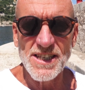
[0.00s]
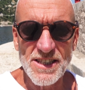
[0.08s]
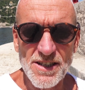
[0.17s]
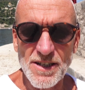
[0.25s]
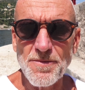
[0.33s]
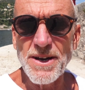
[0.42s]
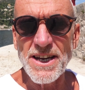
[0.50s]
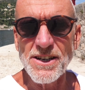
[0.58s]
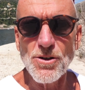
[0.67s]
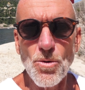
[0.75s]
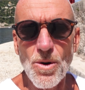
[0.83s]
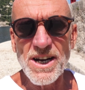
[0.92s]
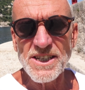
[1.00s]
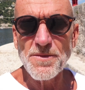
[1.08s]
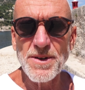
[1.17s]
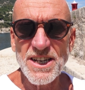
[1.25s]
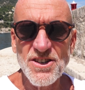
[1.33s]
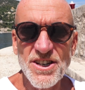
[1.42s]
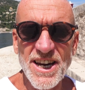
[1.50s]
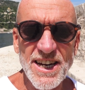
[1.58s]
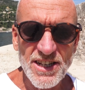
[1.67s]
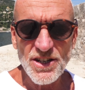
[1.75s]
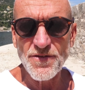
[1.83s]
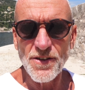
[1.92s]
It's going to mean quite a big
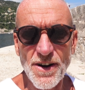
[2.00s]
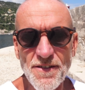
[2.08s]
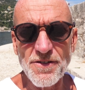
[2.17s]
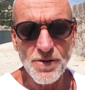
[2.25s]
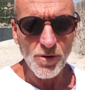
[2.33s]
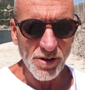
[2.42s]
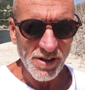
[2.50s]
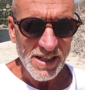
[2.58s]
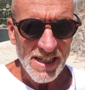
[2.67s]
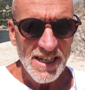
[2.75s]
change for everyone.